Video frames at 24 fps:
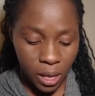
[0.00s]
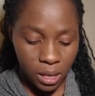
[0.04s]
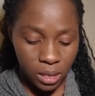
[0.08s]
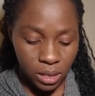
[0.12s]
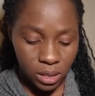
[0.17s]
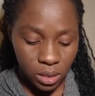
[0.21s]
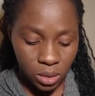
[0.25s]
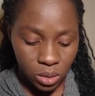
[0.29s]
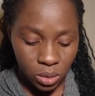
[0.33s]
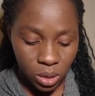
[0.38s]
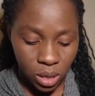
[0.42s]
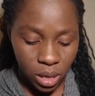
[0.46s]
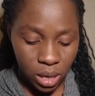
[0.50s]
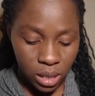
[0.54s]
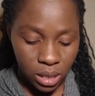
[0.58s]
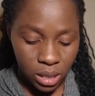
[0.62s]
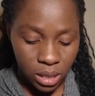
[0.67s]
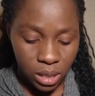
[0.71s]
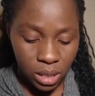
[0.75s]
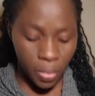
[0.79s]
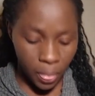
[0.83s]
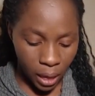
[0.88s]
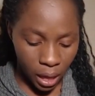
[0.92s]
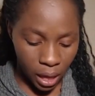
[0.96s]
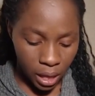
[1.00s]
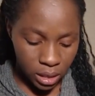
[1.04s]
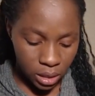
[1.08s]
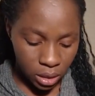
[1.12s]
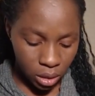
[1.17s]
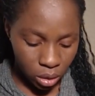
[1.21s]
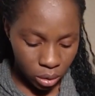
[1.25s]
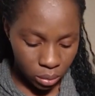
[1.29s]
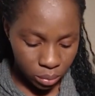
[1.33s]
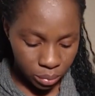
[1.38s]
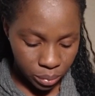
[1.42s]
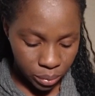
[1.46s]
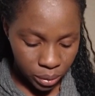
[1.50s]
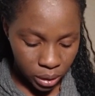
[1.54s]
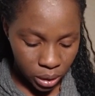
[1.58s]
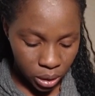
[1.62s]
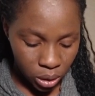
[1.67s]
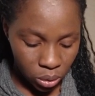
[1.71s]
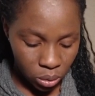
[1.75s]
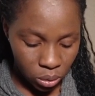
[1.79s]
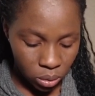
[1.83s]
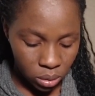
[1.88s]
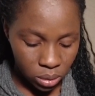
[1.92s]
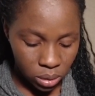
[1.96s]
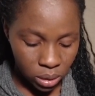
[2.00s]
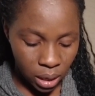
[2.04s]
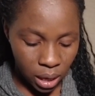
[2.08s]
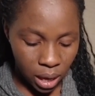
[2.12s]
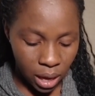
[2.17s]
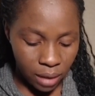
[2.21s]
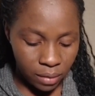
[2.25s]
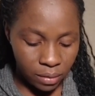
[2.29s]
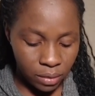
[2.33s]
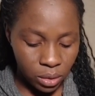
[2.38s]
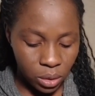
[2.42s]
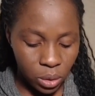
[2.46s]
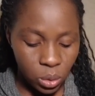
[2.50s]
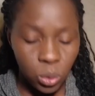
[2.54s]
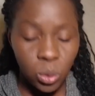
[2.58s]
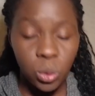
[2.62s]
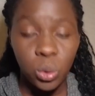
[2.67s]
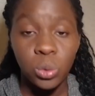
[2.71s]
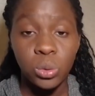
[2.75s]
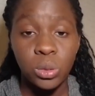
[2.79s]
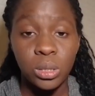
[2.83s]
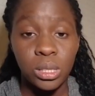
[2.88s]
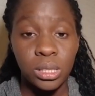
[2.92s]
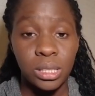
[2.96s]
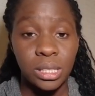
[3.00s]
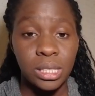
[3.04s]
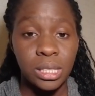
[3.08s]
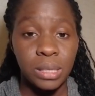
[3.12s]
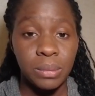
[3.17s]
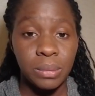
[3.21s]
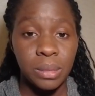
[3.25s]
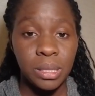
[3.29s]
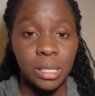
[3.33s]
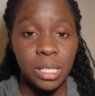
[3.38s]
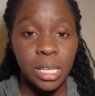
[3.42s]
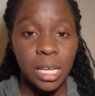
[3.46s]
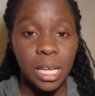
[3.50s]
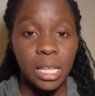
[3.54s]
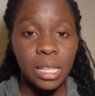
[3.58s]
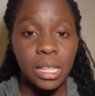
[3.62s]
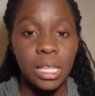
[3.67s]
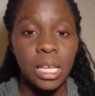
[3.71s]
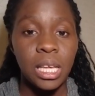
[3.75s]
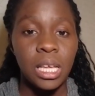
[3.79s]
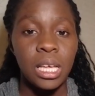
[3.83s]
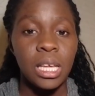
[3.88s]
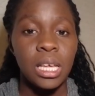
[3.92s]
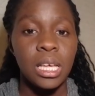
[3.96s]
So guys, it's a company called AFFCO Holdings Limited.